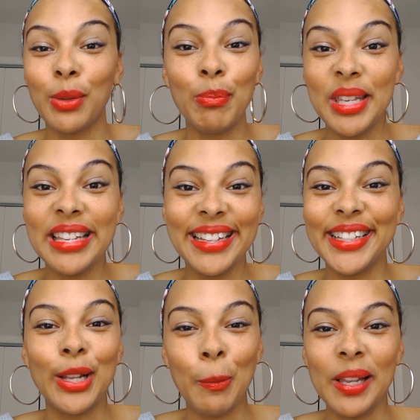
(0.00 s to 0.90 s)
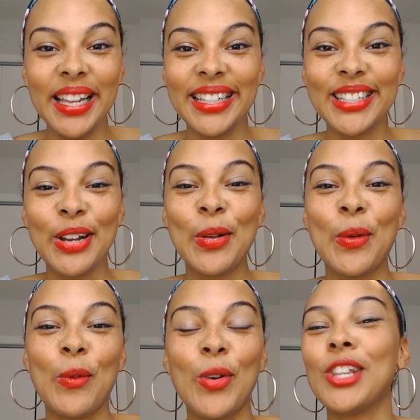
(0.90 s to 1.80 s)
to be in the place
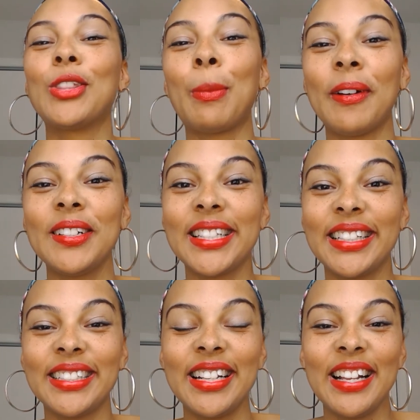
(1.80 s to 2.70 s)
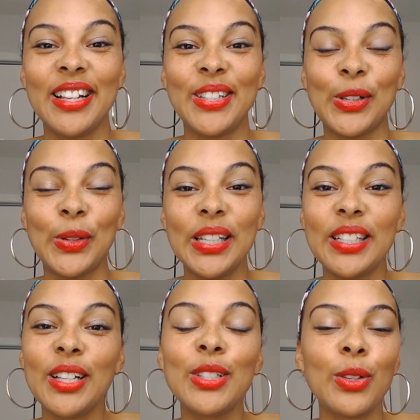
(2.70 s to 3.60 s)
with the person. So he
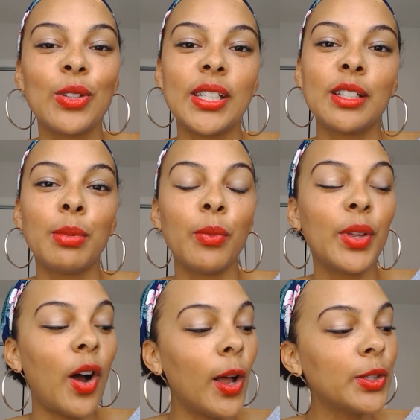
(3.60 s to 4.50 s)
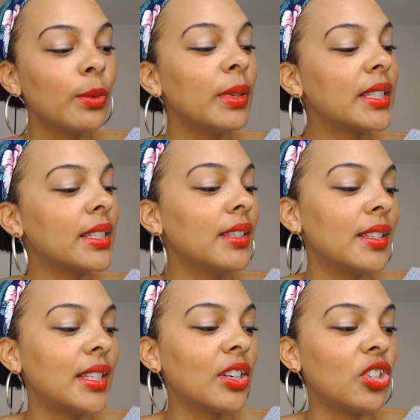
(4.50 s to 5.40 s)
does those things, but he also makes this
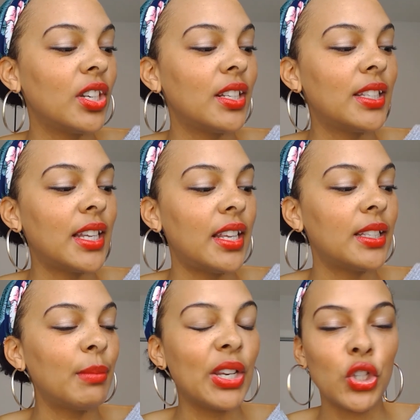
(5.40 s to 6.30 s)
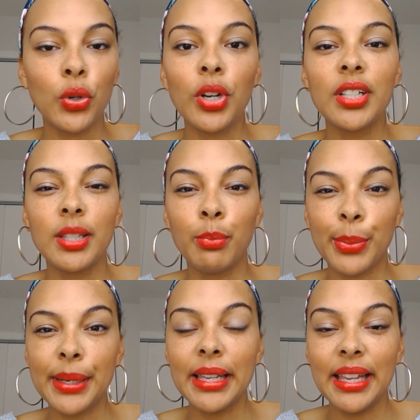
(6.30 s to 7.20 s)
distinction and says, make sure to
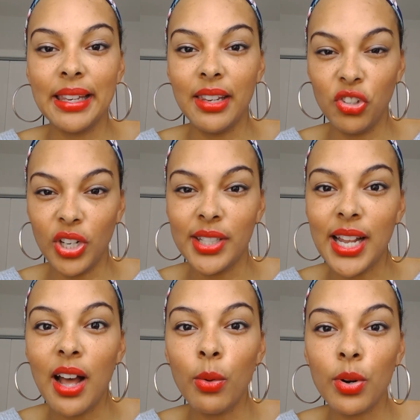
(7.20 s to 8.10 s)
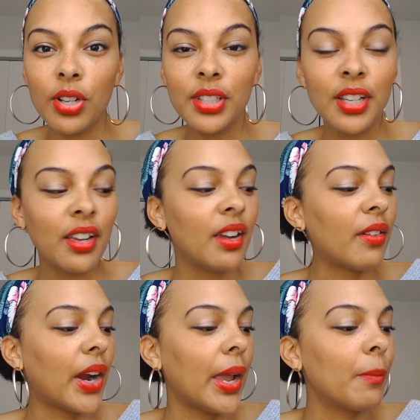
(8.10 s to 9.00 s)
bring in the Gentile world,
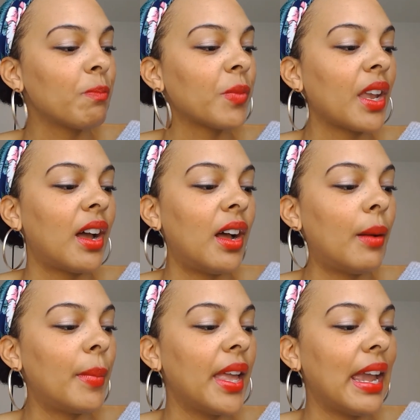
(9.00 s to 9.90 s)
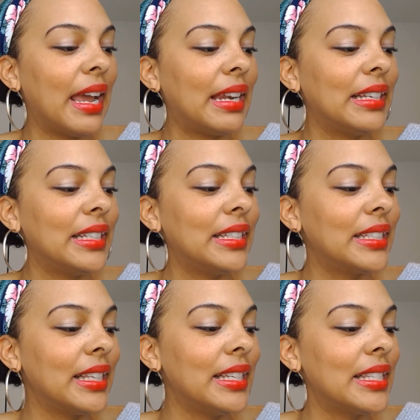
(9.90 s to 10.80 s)
right? Um, and he,
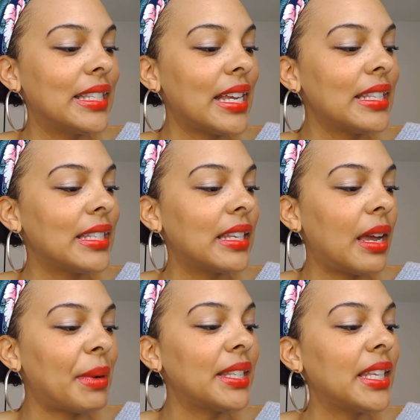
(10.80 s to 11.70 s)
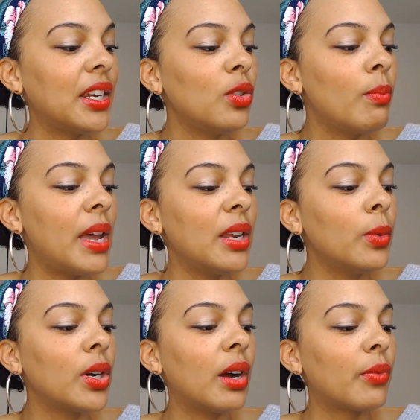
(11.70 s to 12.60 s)
he says to them, I say to you, many
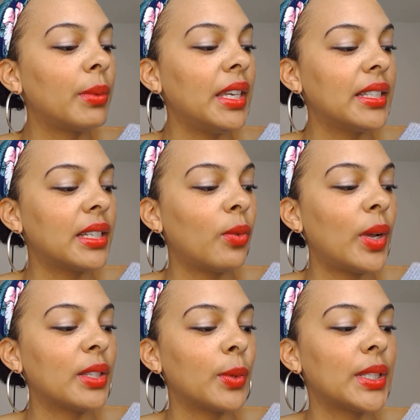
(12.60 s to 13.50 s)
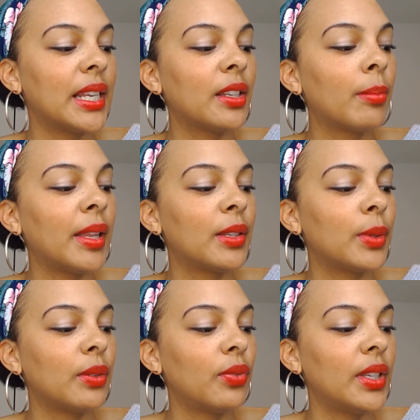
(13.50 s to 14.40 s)
will come from the east and the west, will take their place
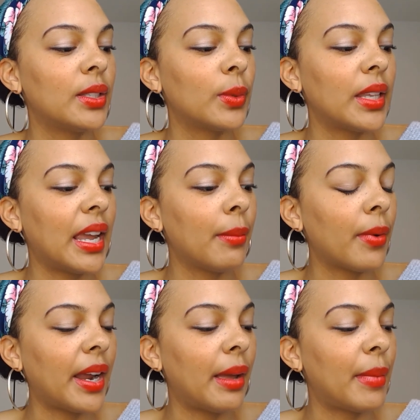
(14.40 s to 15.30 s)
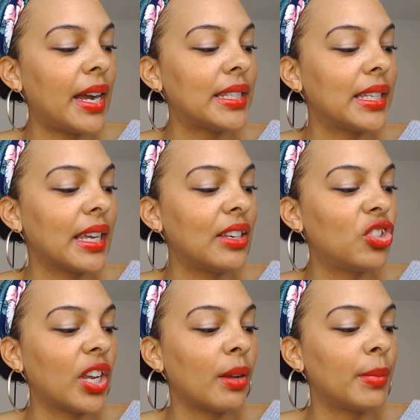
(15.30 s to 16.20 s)
with the feast with Abraham, Isaac, and
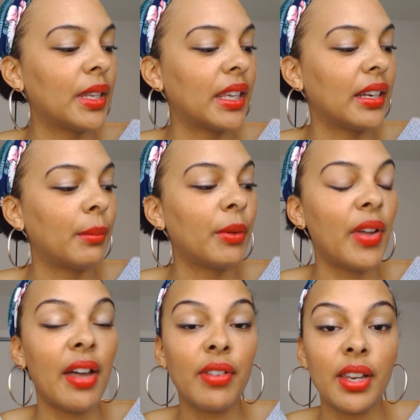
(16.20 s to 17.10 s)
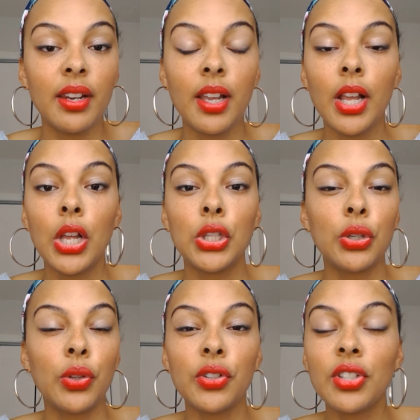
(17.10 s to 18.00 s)
Jacob in the kingdom of heaven.
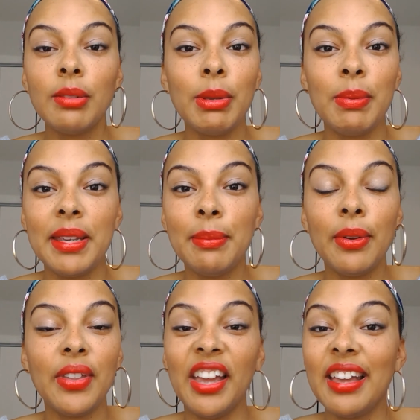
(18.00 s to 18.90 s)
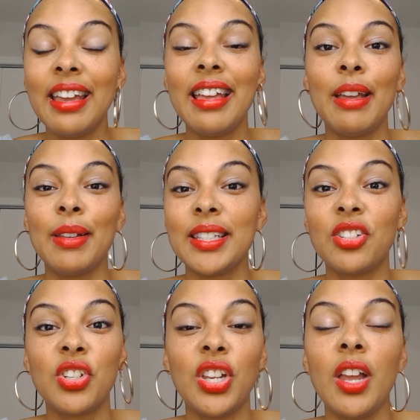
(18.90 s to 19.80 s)
So there's going to be people that
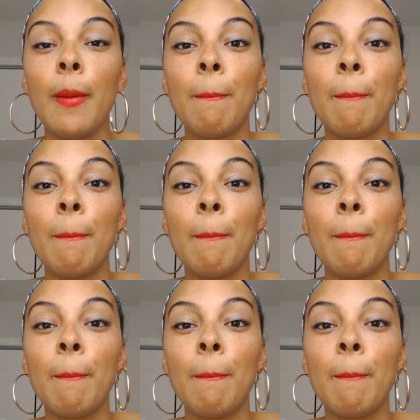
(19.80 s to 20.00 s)
essentially